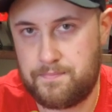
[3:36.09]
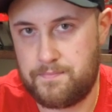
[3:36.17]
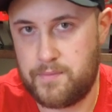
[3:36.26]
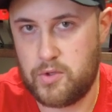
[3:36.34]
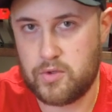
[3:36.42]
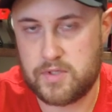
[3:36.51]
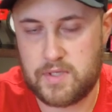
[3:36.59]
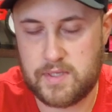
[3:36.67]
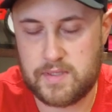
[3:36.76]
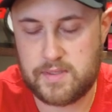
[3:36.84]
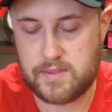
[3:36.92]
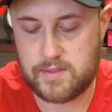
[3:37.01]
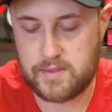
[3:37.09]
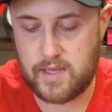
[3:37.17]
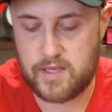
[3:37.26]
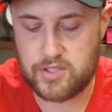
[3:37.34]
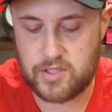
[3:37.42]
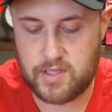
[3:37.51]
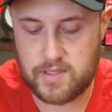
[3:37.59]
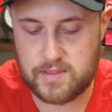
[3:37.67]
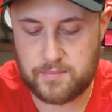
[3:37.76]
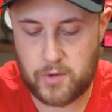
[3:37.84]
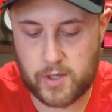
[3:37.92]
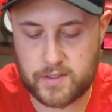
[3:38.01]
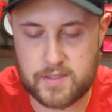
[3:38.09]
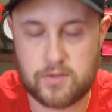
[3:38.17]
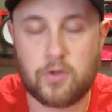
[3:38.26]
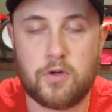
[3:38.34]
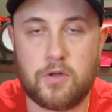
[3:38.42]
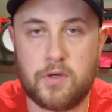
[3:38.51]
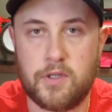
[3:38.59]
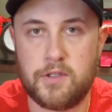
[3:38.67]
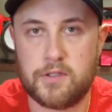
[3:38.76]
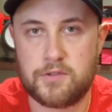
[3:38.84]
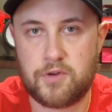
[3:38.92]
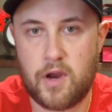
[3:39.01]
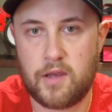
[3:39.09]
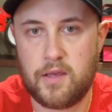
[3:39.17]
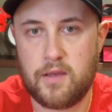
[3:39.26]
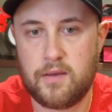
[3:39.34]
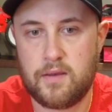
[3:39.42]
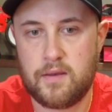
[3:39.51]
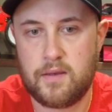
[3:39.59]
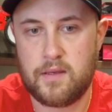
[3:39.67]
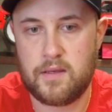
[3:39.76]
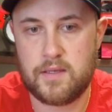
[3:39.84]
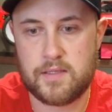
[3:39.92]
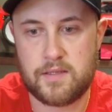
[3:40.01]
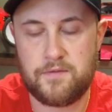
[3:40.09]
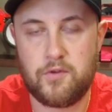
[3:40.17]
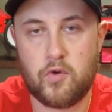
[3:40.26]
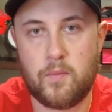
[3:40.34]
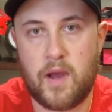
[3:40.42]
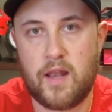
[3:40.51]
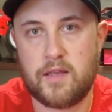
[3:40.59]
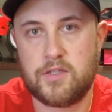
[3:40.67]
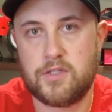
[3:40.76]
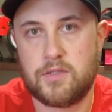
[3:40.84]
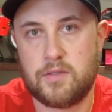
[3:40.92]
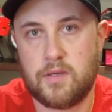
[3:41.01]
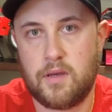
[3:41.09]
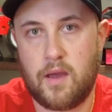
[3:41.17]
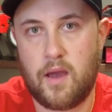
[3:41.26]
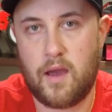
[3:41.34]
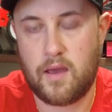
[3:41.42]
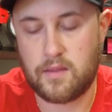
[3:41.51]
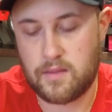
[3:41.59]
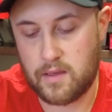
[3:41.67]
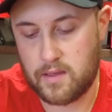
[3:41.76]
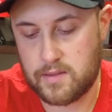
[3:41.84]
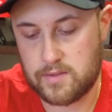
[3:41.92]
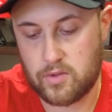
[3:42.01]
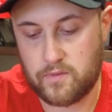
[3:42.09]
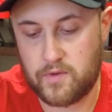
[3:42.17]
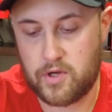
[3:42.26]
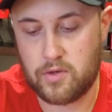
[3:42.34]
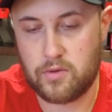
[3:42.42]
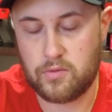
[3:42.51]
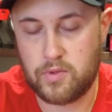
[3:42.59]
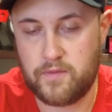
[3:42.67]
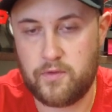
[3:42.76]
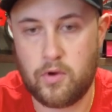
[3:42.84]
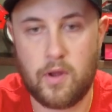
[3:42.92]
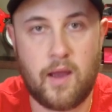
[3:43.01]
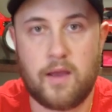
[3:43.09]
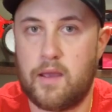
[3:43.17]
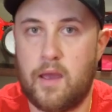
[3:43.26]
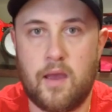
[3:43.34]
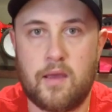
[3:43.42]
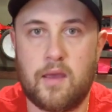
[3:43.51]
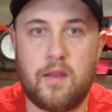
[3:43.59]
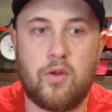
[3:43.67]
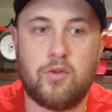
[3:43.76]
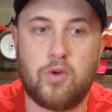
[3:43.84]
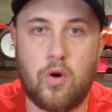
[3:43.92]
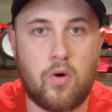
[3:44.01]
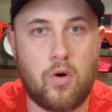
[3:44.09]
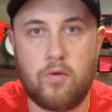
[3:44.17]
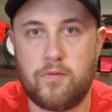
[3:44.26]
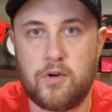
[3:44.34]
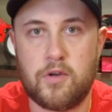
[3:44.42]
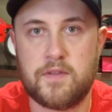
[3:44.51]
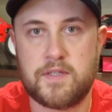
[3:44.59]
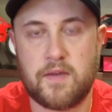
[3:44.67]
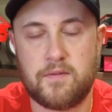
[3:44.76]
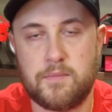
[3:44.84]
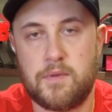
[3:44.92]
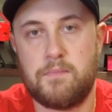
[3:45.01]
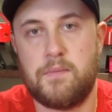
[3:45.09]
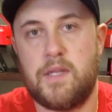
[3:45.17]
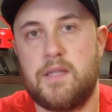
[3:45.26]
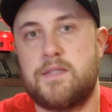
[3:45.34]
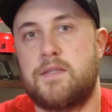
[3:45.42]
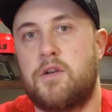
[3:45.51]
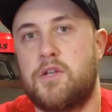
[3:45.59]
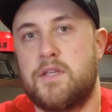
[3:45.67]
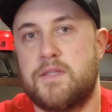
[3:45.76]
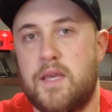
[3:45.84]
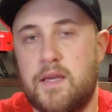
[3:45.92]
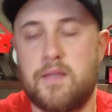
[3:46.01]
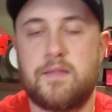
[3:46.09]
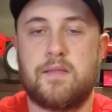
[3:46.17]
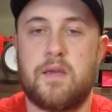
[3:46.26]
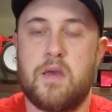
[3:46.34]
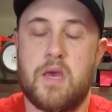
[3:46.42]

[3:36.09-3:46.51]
use this engine as a practice or in a truggy is the fuel mileage. I think it's not very good with fuel. I cannot go over 7 minutes 30 seconds.